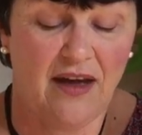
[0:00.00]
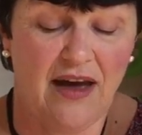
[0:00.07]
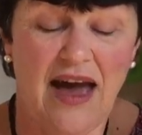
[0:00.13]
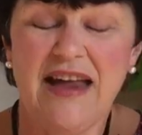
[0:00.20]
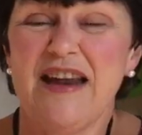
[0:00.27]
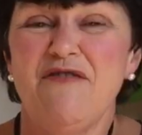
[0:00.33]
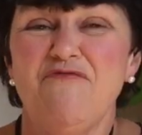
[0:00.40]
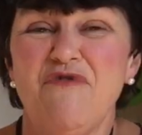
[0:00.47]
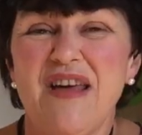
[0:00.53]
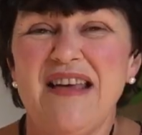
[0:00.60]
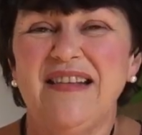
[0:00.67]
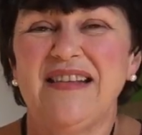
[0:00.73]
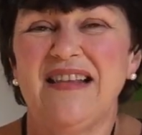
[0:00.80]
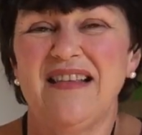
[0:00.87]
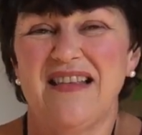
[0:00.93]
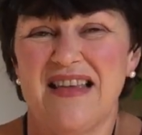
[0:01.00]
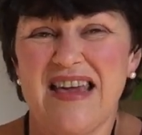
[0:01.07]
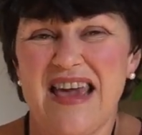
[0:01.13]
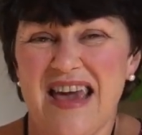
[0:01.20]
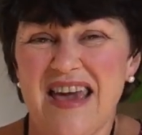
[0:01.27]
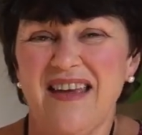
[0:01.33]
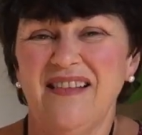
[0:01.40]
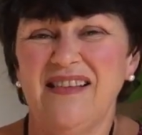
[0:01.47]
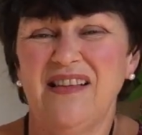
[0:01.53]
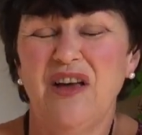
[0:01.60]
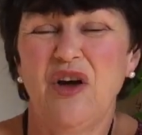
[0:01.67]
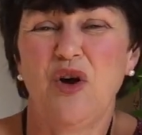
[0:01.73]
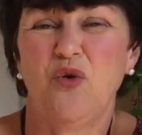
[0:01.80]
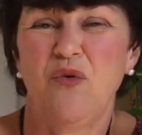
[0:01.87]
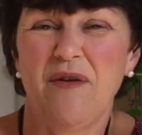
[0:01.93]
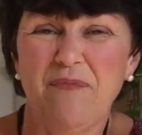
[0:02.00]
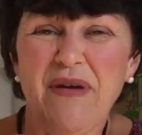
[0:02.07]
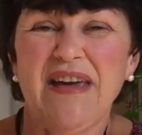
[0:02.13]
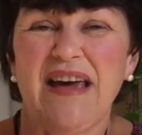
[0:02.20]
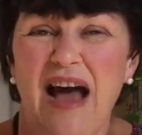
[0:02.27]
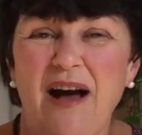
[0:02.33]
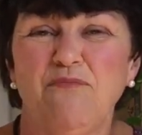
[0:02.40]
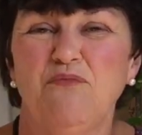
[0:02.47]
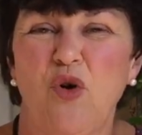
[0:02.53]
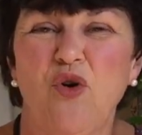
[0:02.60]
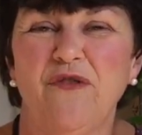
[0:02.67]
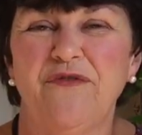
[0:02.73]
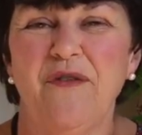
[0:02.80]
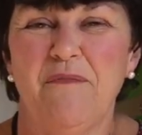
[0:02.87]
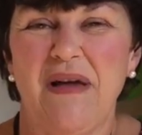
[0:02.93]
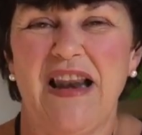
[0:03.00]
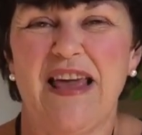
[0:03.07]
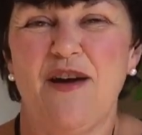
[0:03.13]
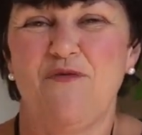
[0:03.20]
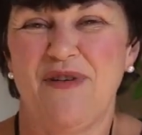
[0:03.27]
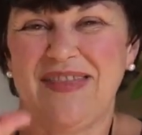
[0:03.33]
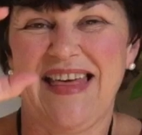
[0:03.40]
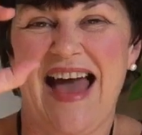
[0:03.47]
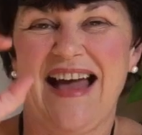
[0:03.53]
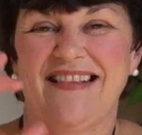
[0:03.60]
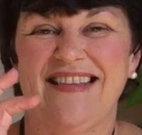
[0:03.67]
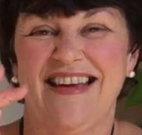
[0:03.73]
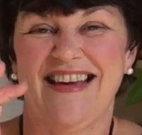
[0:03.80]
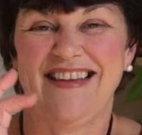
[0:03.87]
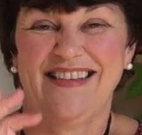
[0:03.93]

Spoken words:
And in recent years, we've become more familiar with that